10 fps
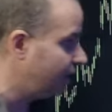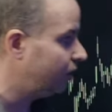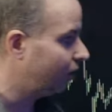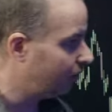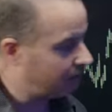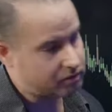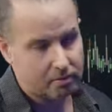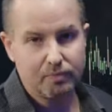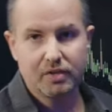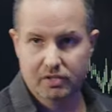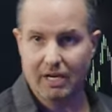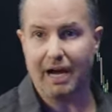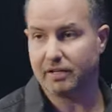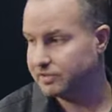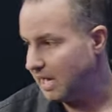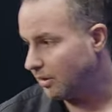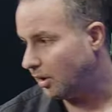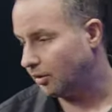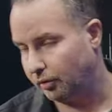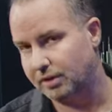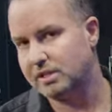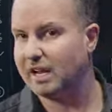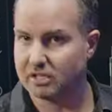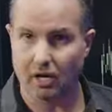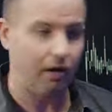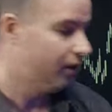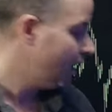into earnings. The stock is down on earnings. Not a ton,